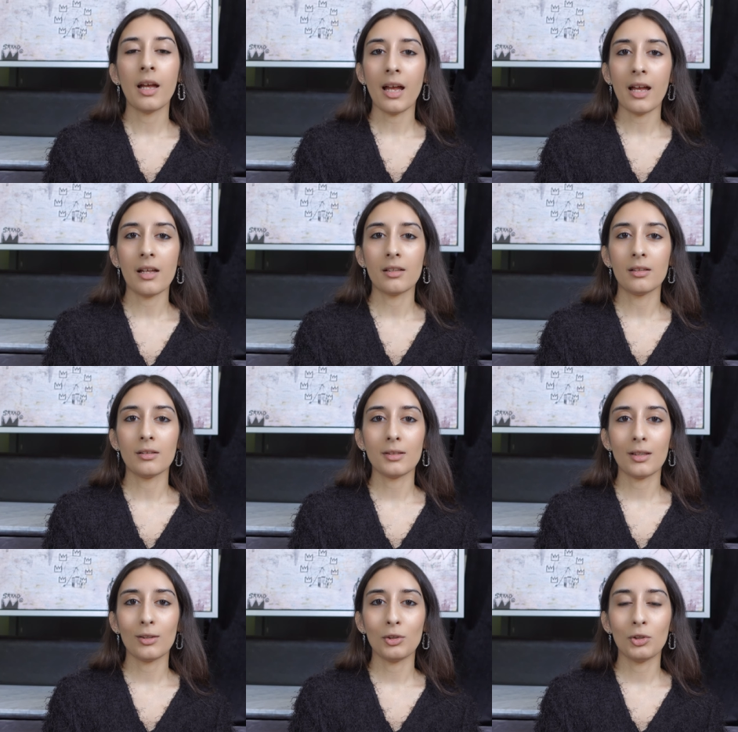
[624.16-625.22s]
and
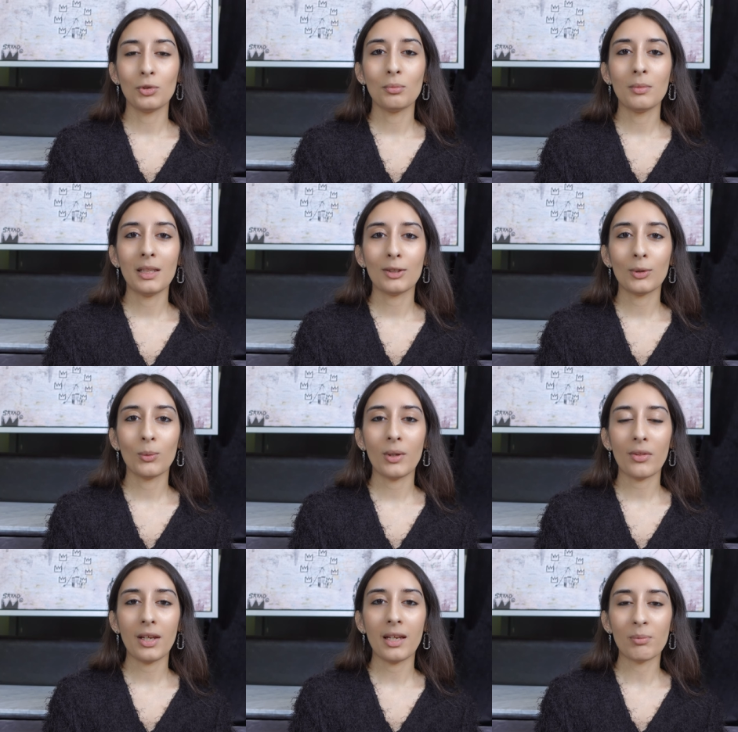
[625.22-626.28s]
you meet
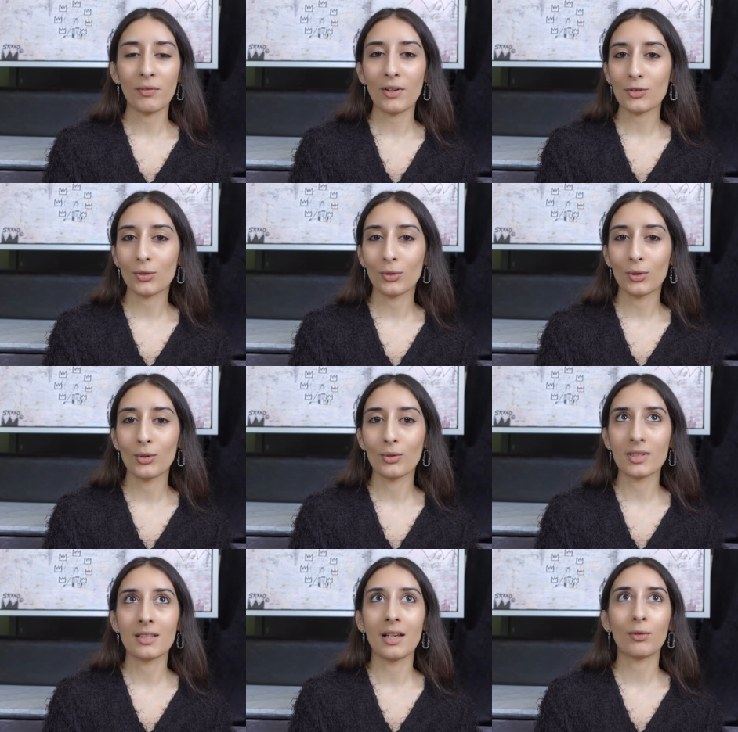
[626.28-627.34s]
with a professional who
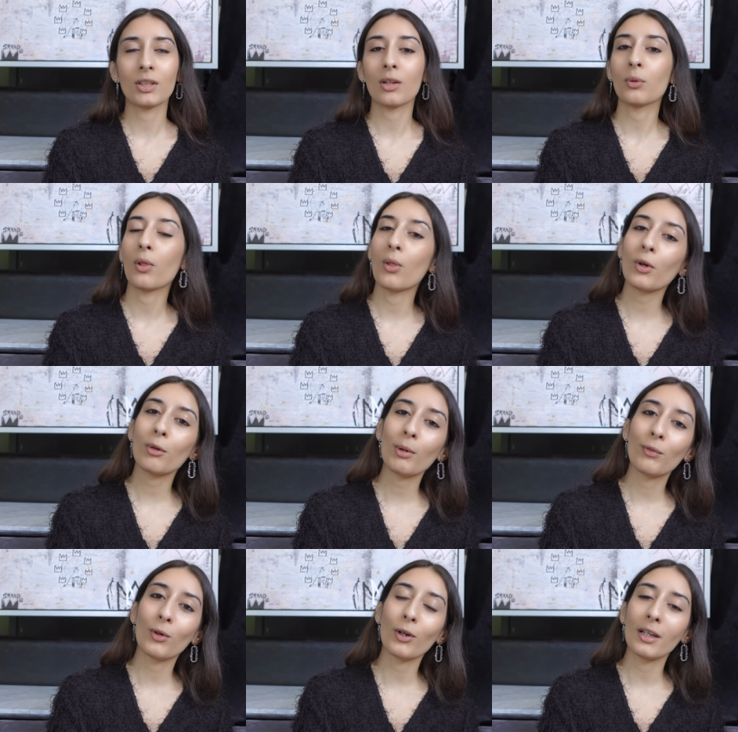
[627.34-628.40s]
has never dealt with a lawyer
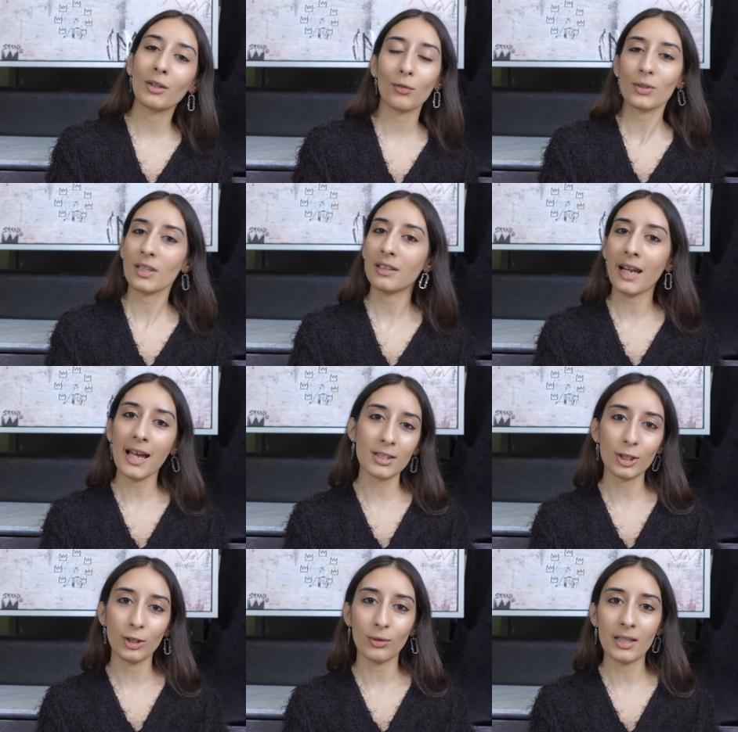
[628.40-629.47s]
before and the first thing they
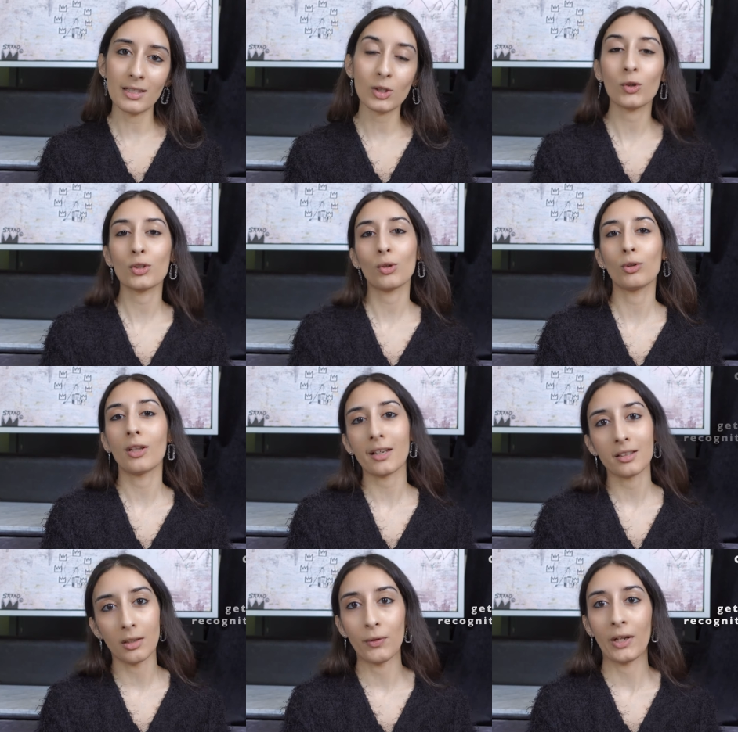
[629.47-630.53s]
ask you is, oh, so you
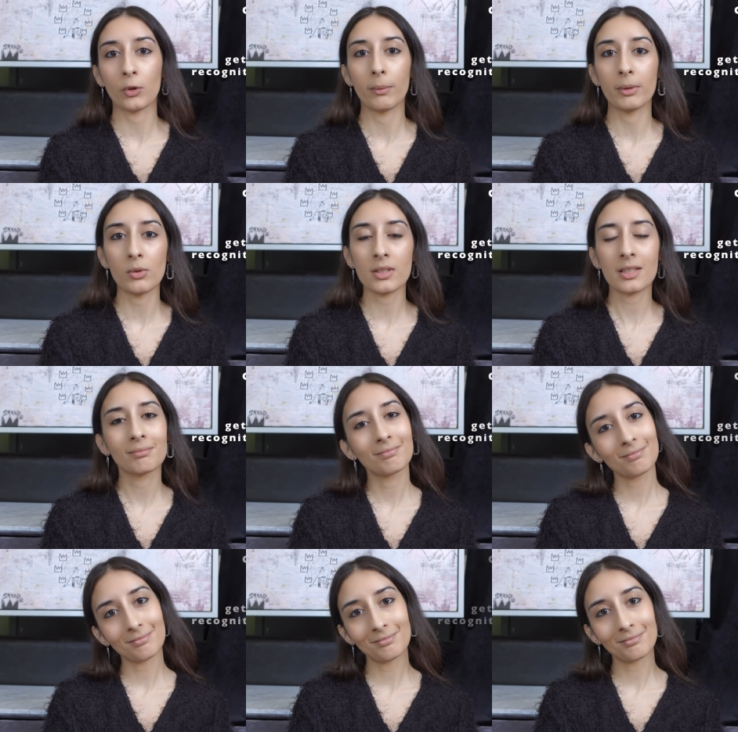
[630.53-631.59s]
like to defend criminals.
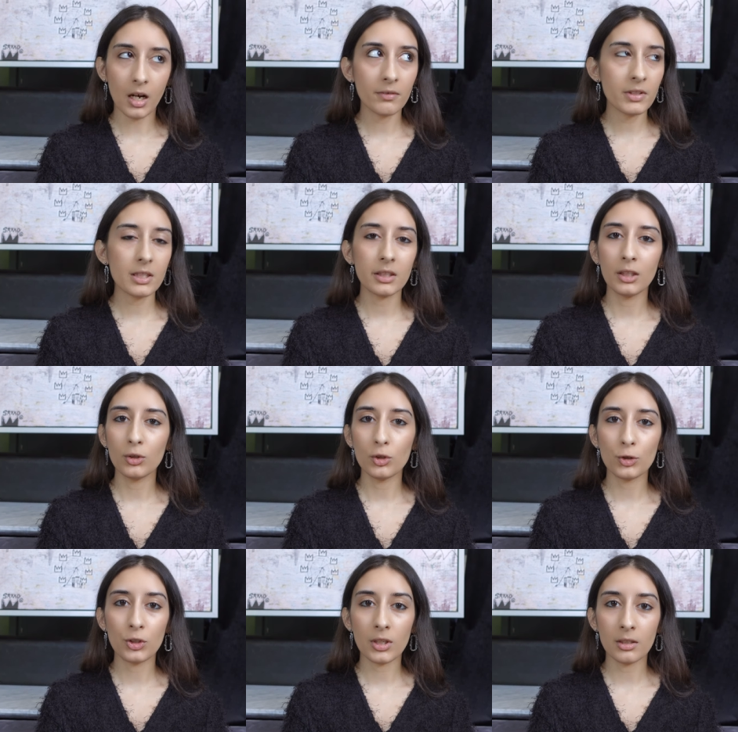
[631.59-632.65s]
Obviously, you
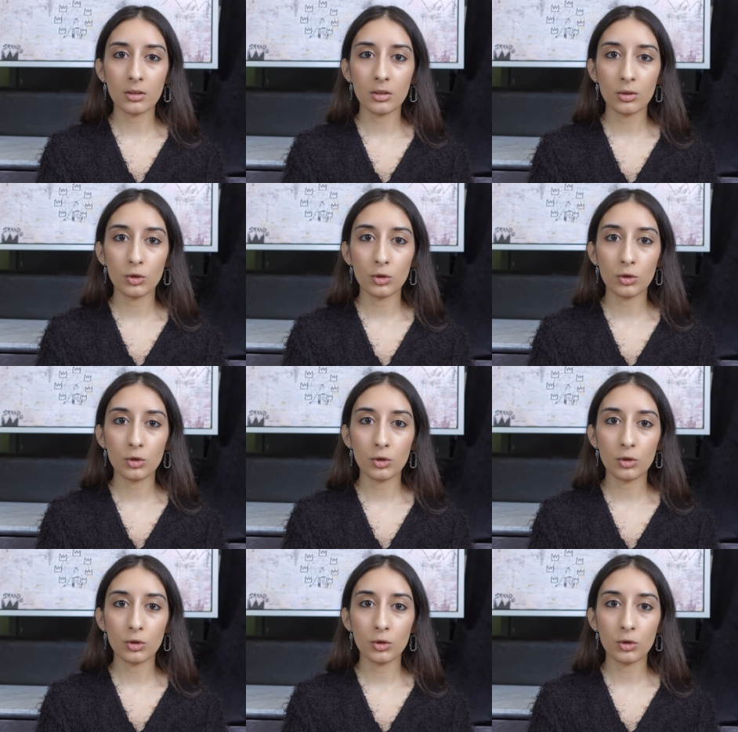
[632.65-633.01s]
shouldn't